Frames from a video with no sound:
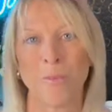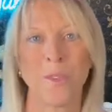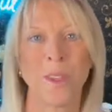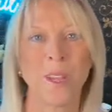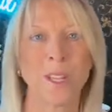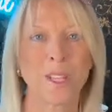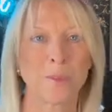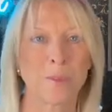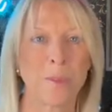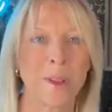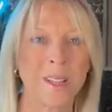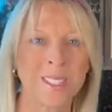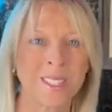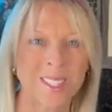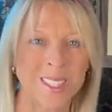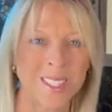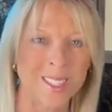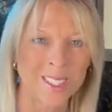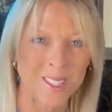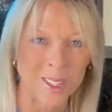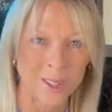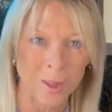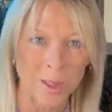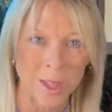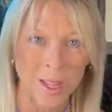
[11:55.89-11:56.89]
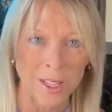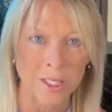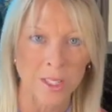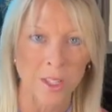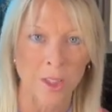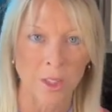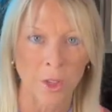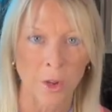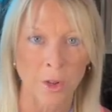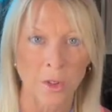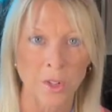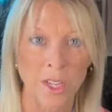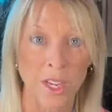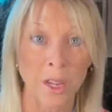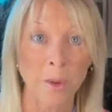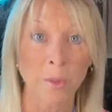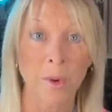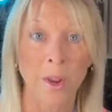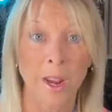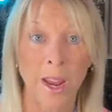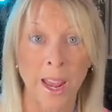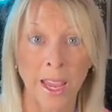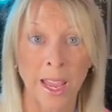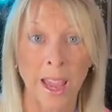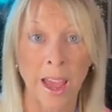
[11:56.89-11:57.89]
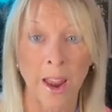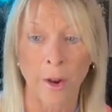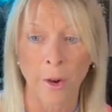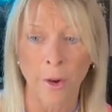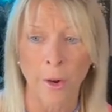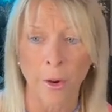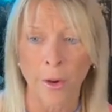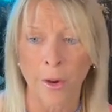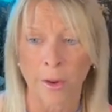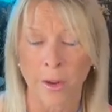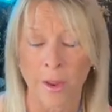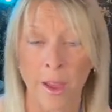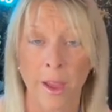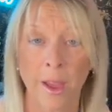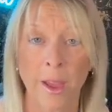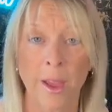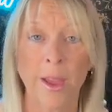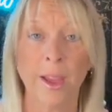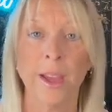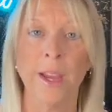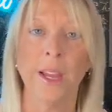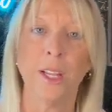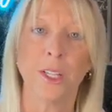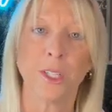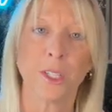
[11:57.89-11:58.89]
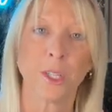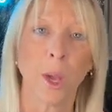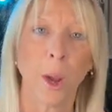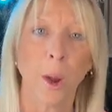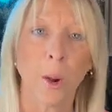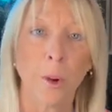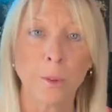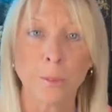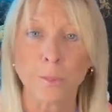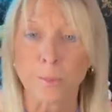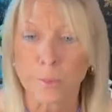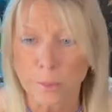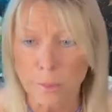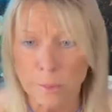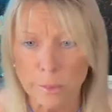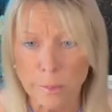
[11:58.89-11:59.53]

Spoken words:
It's been since 2013 when I got hurt. So,